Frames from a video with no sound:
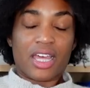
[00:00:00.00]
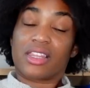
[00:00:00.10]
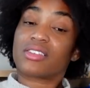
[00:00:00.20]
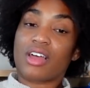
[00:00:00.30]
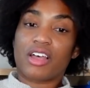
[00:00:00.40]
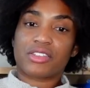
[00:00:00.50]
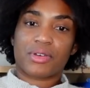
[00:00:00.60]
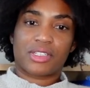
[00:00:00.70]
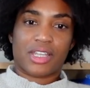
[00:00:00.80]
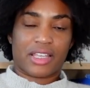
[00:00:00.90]
This also
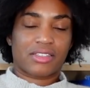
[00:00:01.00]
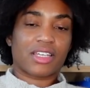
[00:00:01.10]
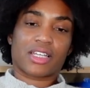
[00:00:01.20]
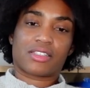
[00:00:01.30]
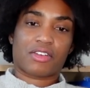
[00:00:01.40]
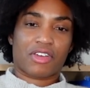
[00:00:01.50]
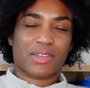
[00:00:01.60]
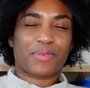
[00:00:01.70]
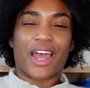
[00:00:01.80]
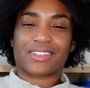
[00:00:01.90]
extends to considering
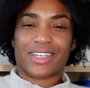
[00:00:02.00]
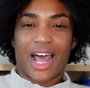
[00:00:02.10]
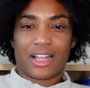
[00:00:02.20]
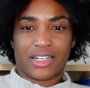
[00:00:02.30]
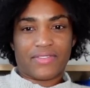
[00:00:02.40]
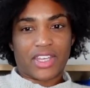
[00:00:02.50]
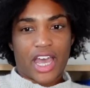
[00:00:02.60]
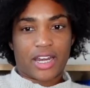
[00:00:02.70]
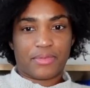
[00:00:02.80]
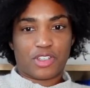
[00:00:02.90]
the practicality of the
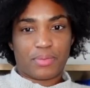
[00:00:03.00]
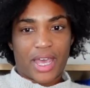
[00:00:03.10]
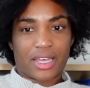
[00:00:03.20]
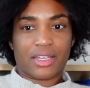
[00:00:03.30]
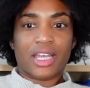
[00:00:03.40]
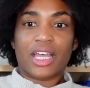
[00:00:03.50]
items you make.